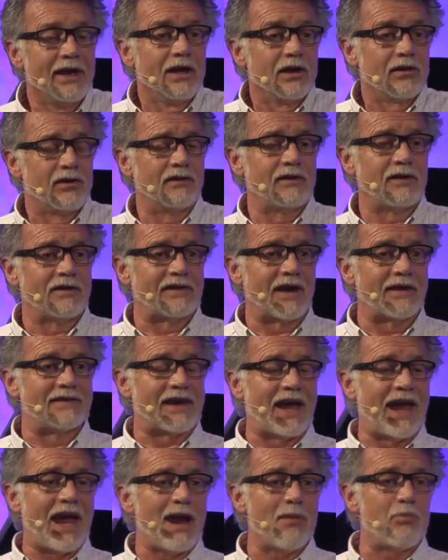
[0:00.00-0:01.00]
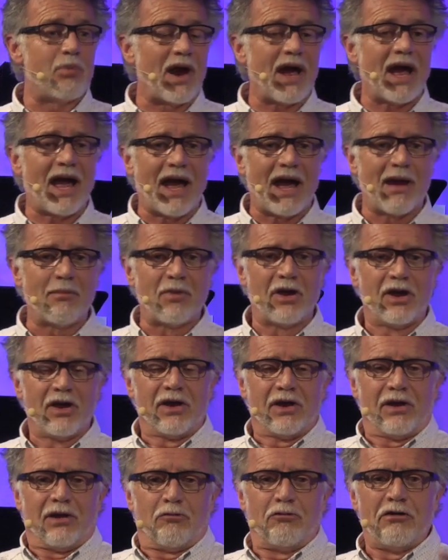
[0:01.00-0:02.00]
Because it says, Abraham
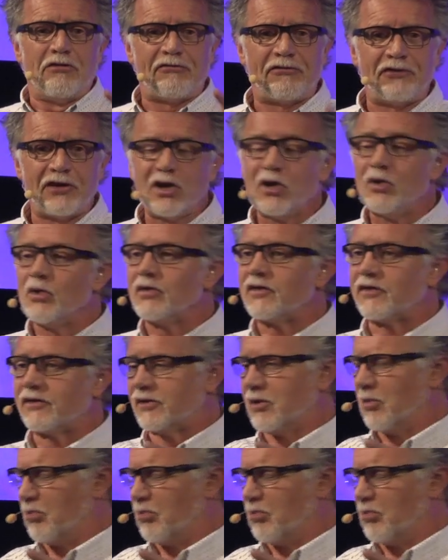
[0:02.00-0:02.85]
refused to